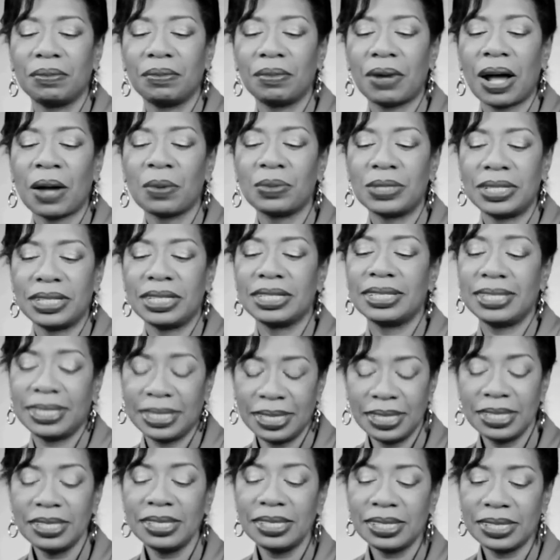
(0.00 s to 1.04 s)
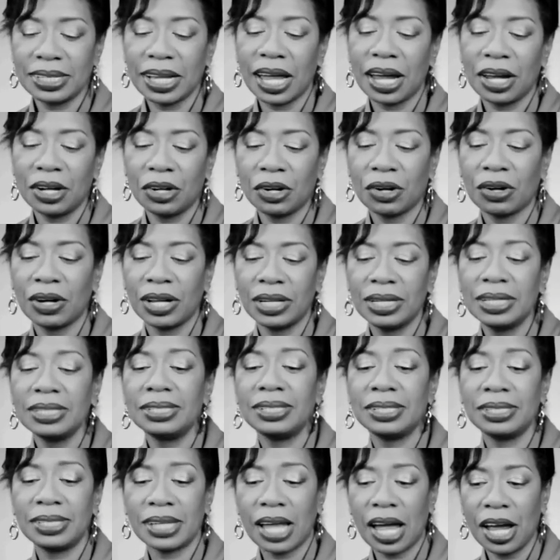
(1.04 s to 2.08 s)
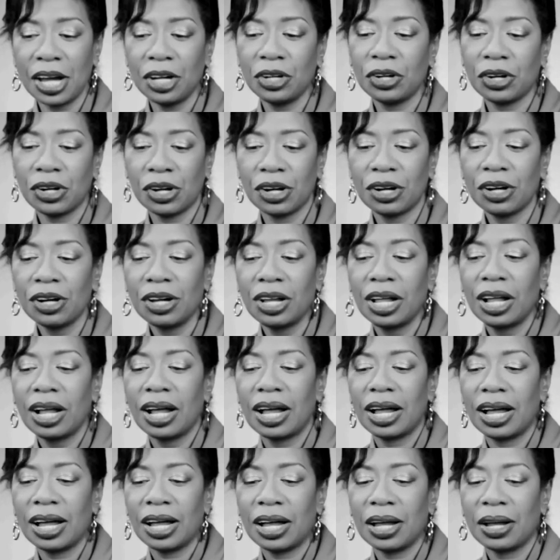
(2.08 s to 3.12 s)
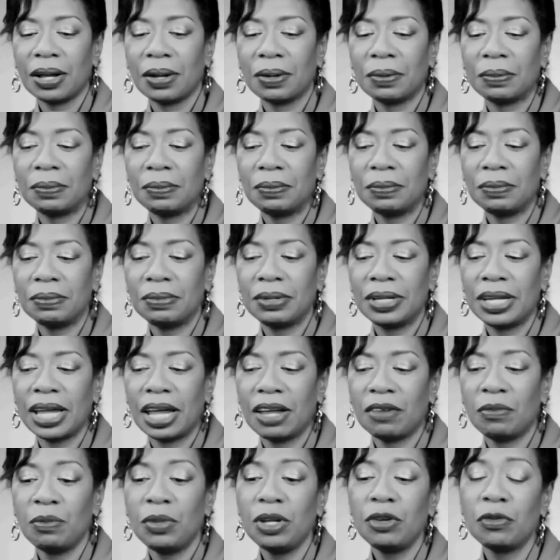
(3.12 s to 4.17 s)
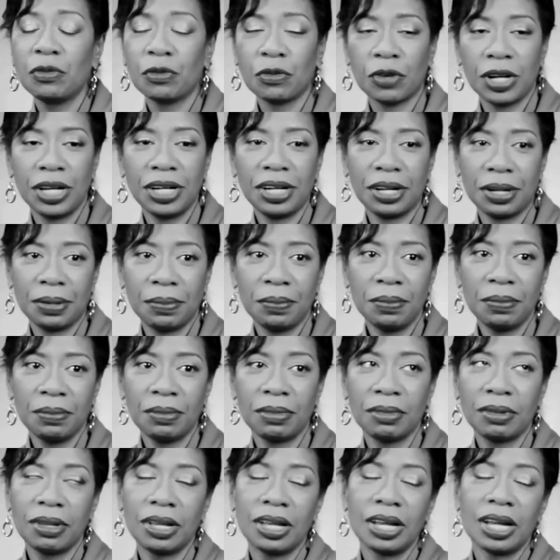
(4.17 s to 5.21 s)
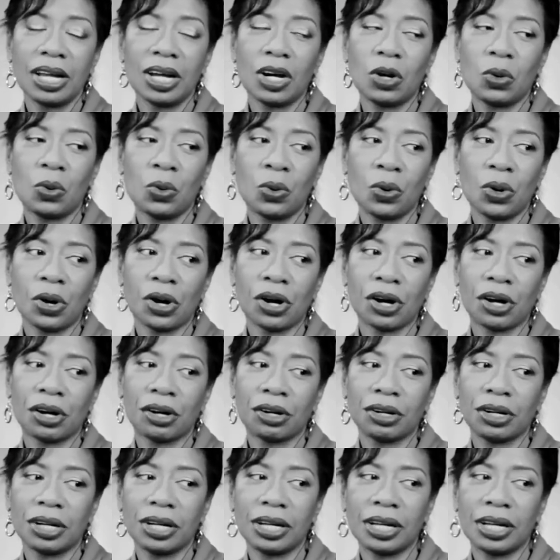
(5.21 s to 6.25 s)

I was an assistant designer, and the designer gave me freedom, or